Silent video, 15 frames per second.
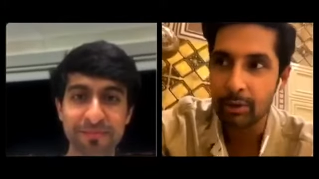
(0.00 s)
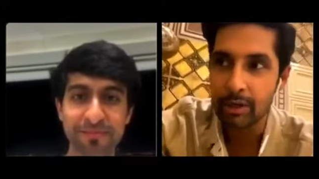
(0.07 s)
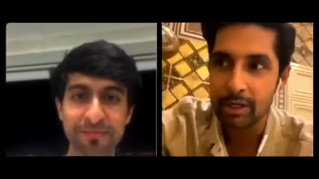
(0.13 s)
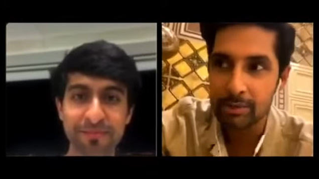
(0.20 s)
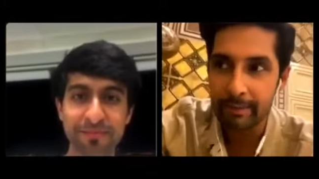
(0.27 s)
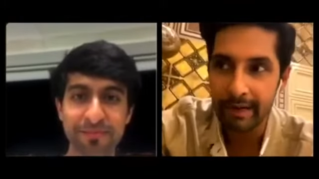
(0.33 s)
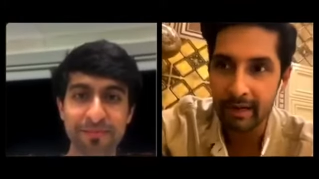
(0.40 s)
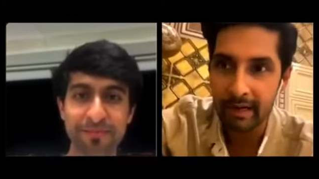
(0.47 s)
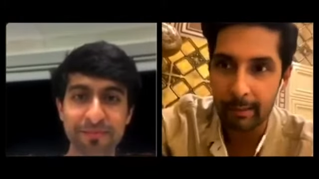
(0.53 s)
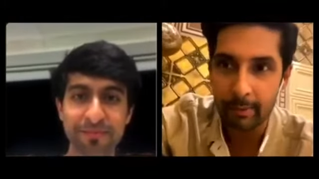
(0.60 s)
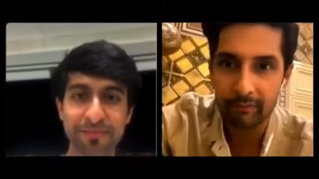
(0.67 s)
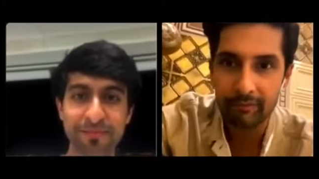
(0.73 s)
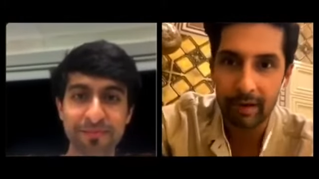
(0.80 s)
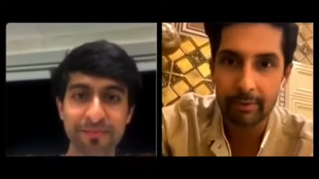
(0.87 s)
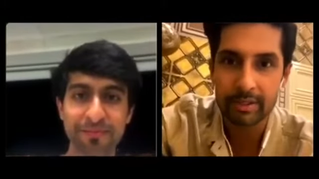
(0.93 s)
Speaker 1: I'm going to
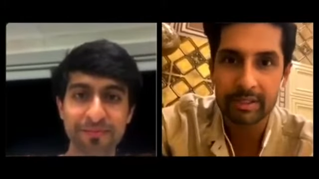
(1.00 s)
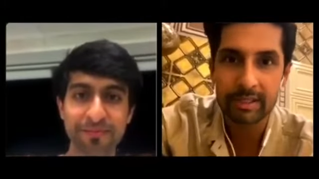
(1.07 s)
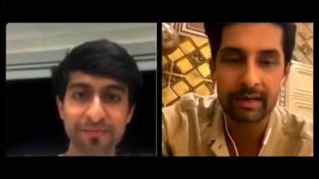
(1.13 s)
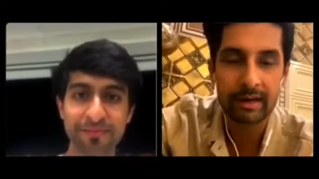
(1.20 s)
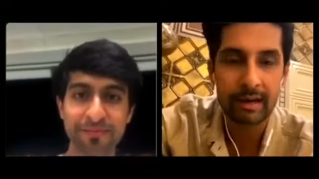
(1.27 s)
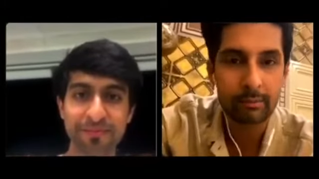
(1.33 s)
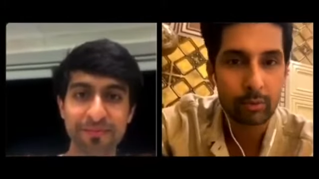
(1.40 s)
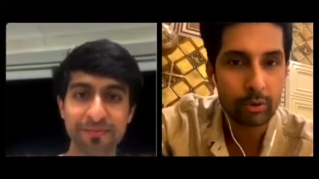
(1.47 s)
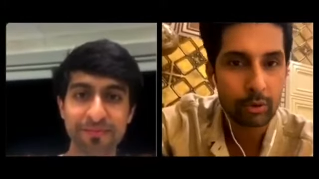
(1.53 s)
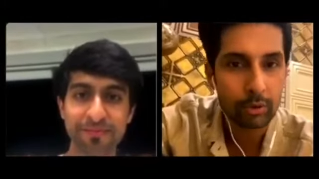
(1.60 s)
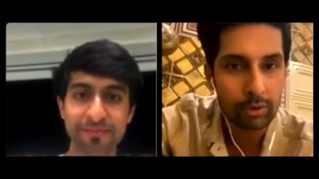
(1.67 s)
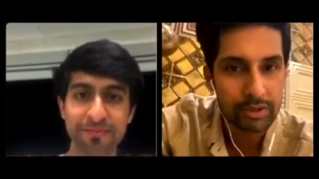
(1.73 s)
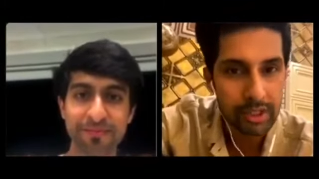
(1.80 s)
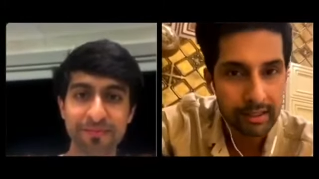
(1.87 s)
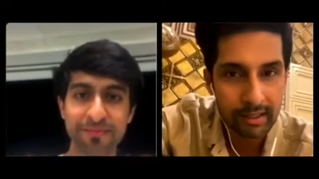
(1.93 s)
spend a couple of hours
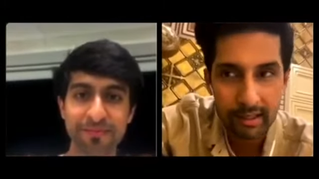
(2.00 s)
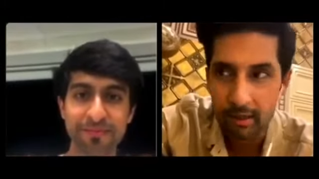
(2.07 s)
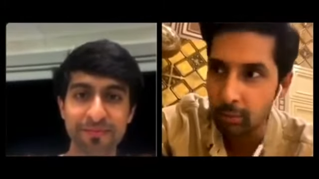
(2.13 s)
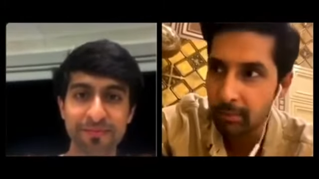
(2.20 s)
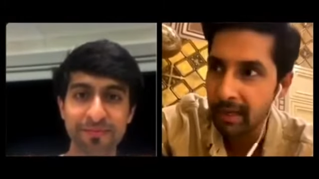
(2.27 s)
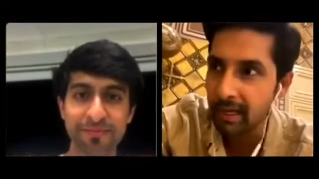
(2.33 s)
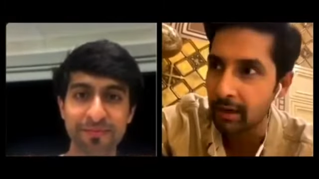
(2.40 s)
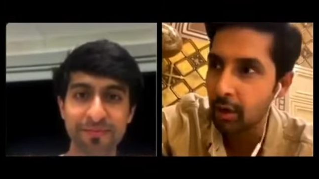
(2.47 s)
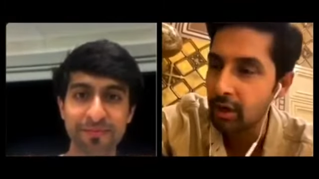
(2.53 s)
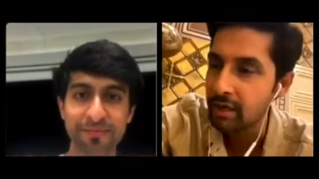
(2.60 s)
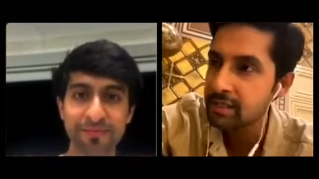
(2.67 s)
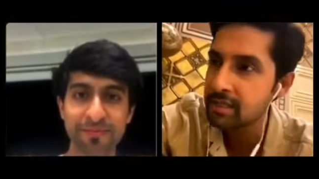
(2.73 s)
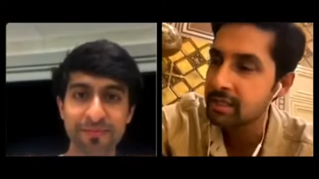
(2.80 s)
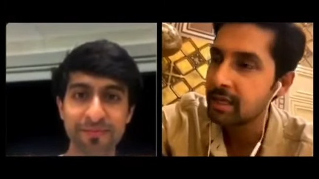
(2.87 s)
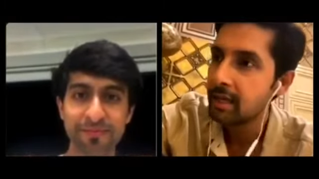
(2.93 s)
there. I'm going to go to Chandigarh to
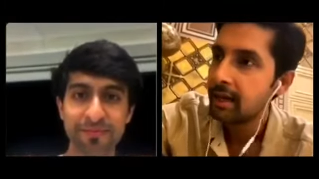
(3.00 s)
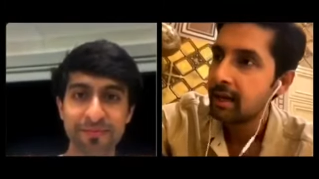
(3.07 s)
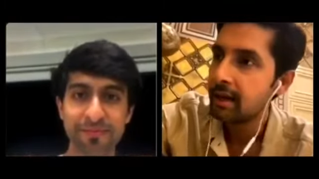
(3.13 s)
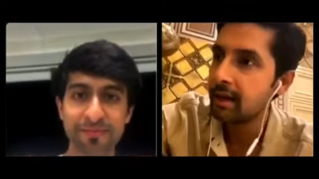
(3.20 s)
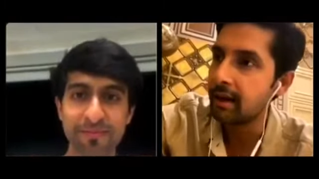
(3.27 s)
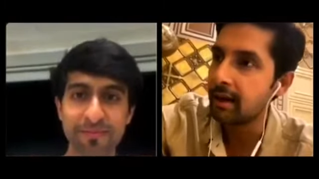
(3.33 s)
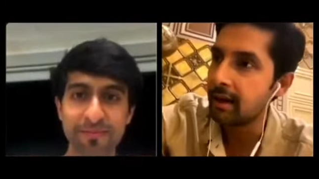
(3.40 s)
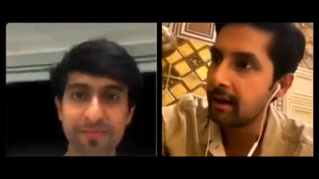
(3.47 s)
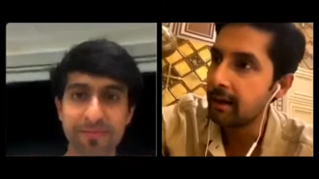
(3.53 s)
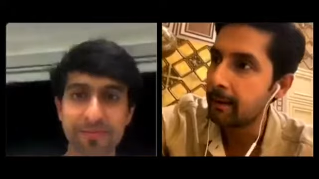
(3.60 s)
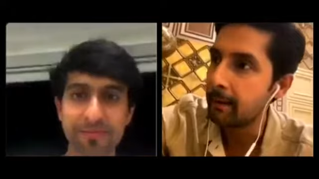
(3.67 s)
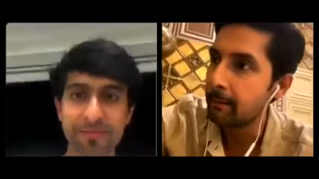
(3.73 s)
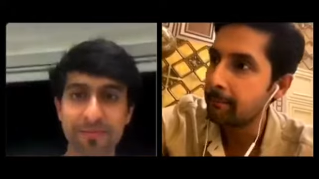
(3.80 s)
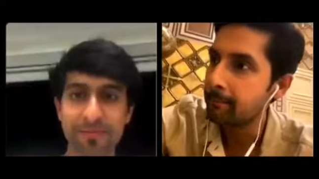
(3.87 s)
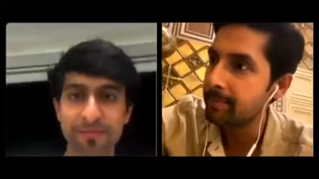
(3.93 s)
my in-laws,
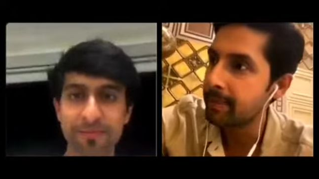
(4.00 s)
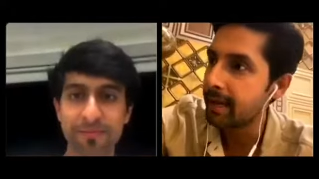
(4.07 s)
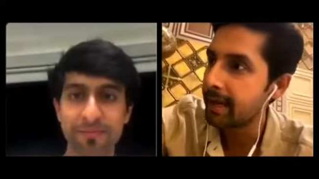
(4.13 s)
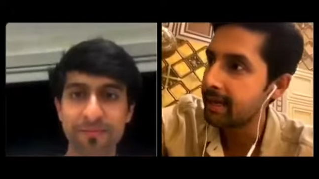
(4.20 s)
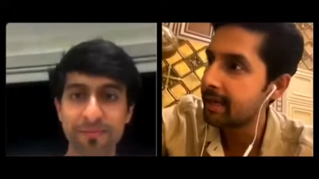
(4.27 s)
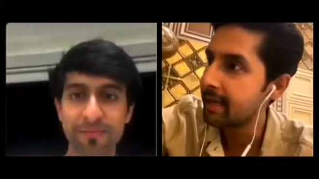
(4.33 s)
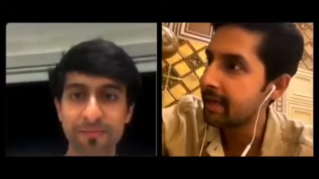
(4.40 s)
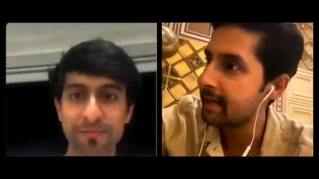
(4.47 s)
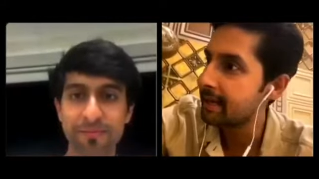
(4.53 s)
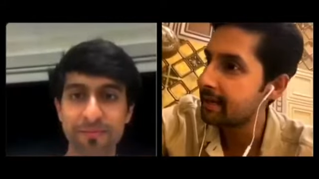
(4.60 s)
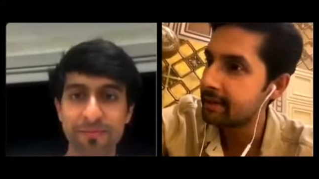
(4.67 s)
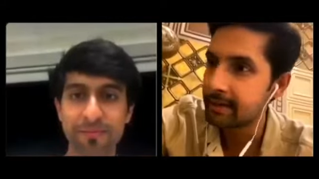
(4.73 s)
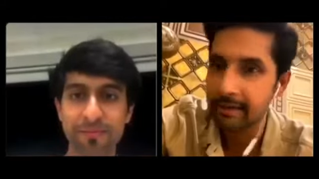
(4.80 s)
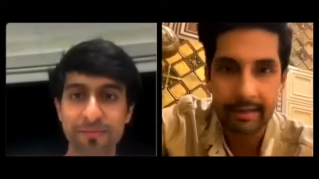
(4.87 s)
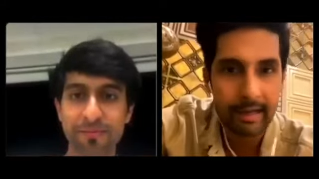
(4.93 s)

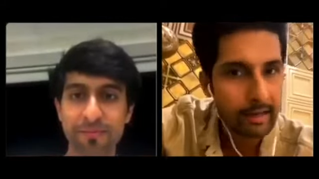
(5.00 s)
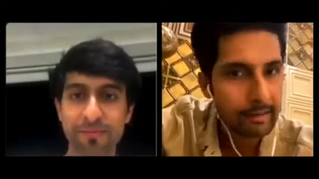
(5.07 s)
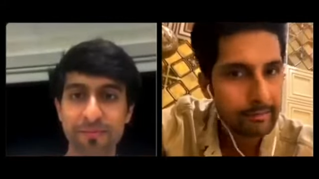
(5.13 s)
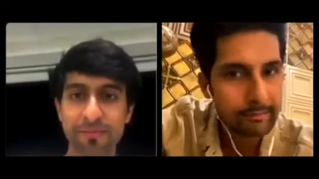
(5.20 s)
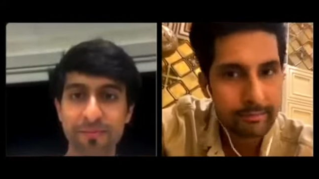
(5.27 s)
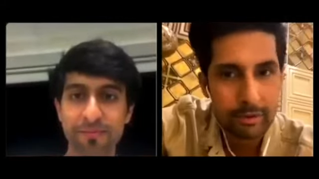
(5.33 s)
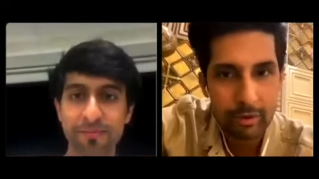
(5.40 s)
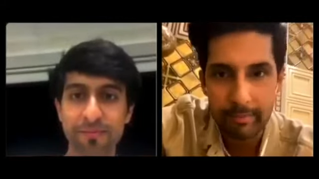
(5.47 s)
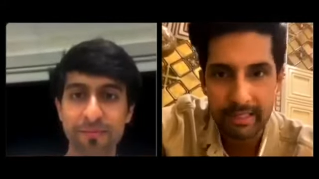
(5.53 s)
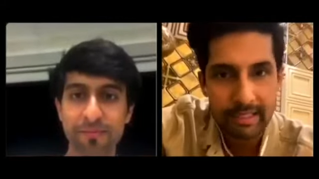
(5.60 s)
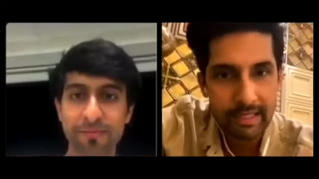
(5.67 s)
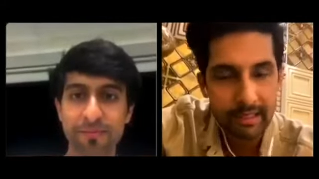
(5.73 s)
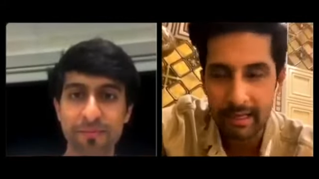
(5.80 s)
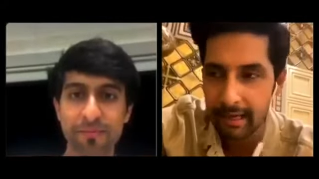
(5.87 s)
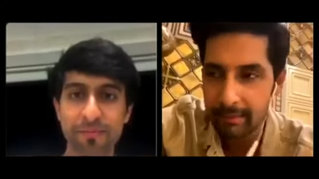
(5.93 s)
yeah.
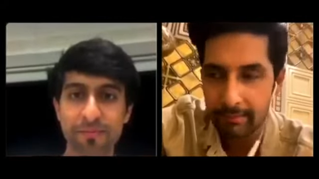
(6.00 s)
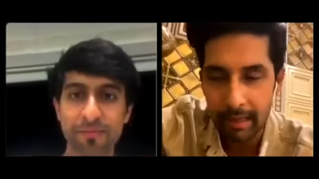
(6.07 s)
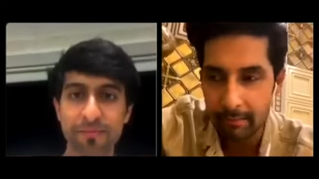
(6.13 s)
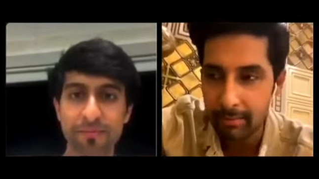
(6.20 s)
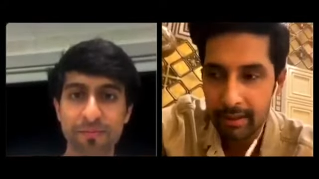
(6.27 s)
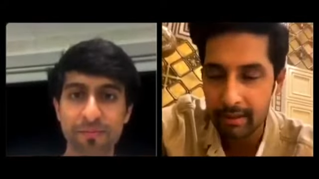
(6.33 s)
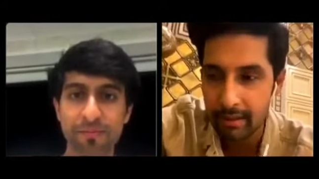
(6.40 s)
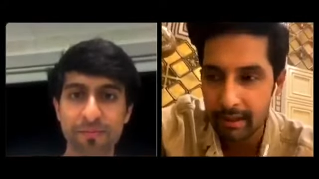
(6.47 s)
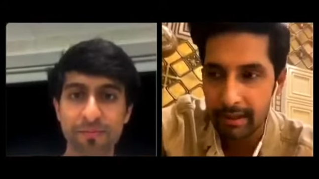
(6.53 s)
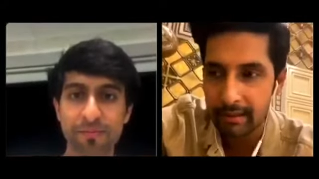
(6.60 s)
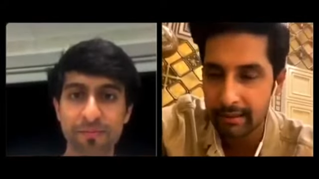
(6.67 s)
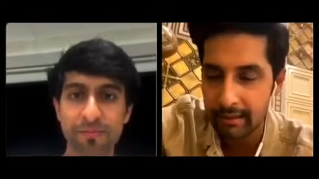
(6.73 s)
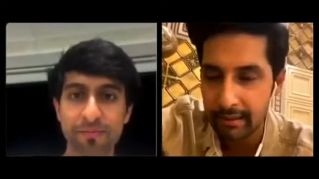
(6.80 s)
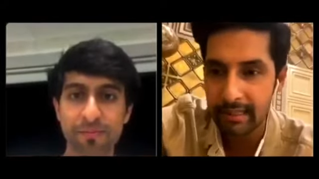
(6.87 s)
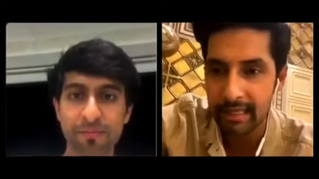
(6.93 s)
So basically,
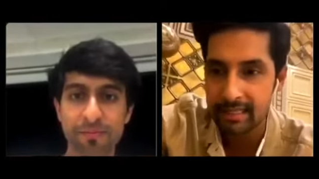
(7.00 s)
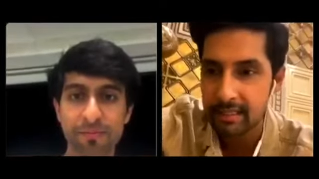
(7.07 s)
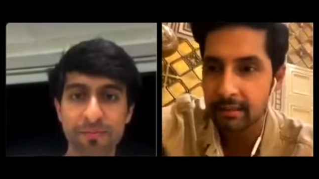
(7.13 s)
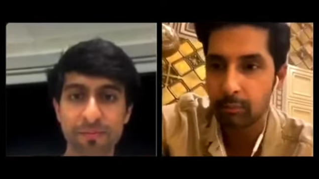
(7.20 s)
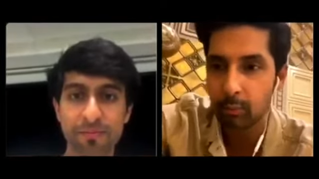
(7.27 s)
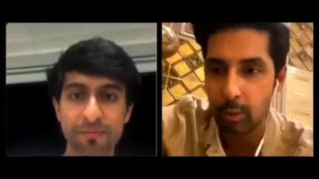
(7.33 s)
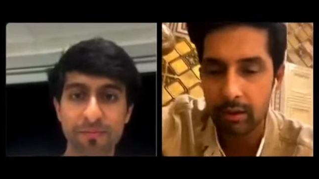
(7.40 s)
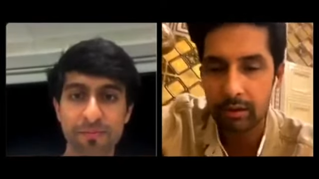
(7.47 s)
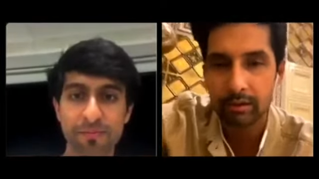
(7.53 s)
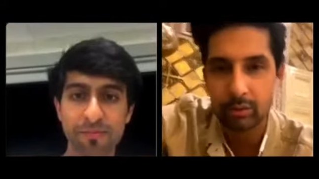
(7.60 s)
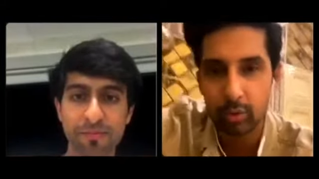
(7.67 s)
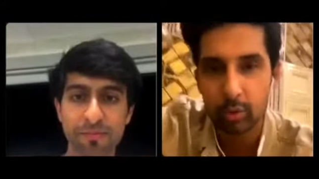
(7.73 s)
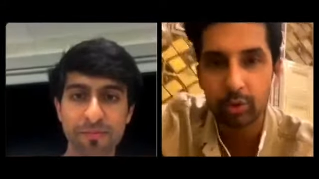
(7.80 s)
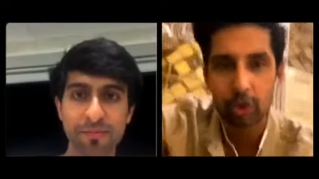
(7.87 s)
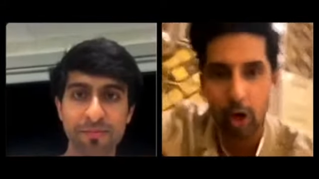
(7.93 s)
that's the
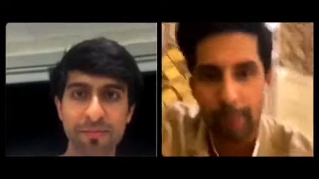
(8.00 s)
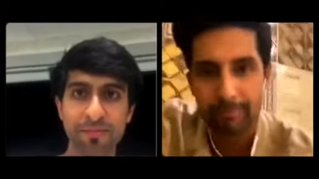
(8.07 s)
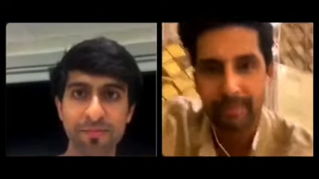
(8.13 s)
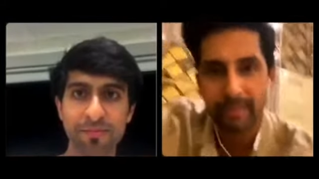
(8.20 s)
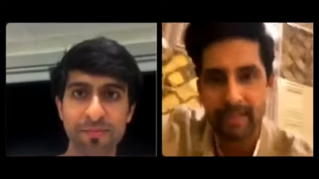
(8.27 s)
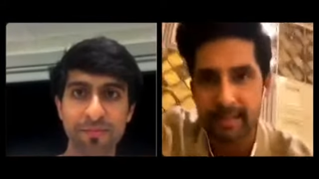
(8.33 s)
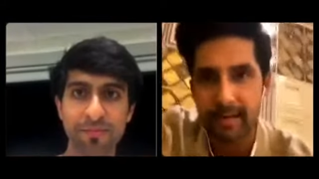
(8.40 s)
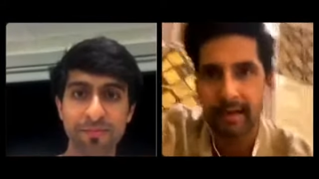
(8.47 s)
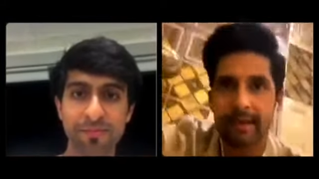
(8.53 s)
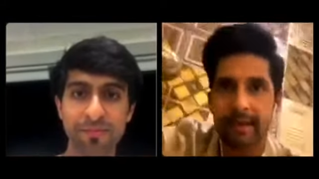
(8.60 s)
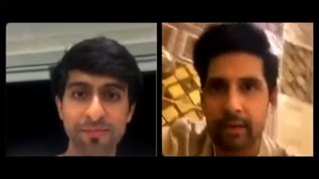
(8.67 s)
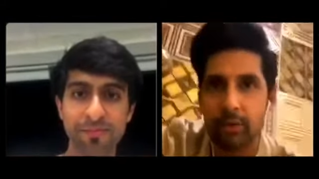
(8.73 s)
two top things